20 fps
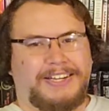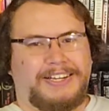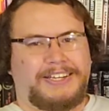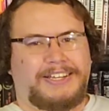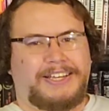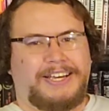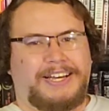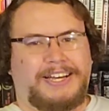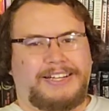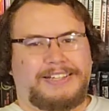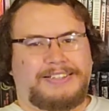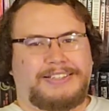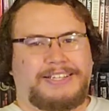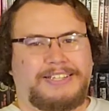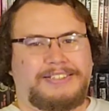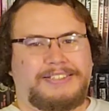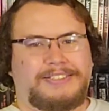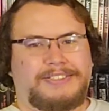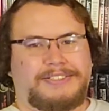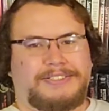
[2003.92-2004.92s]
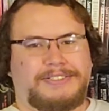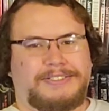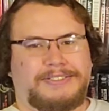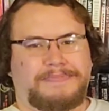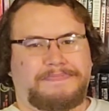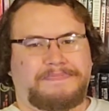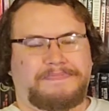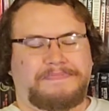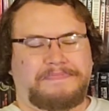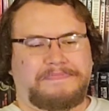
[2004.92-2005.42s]
Yeah, that's
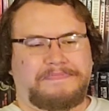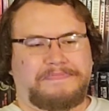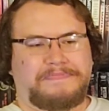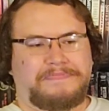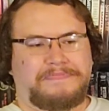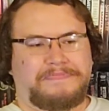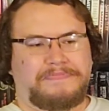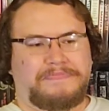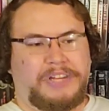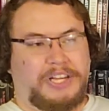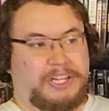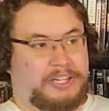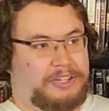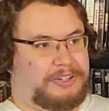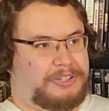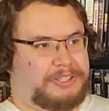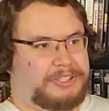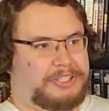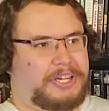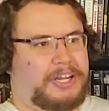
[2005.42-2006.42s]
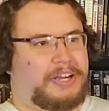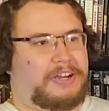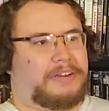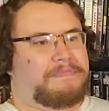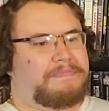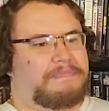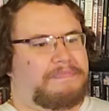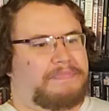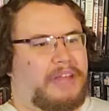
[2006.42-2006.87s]
interesting.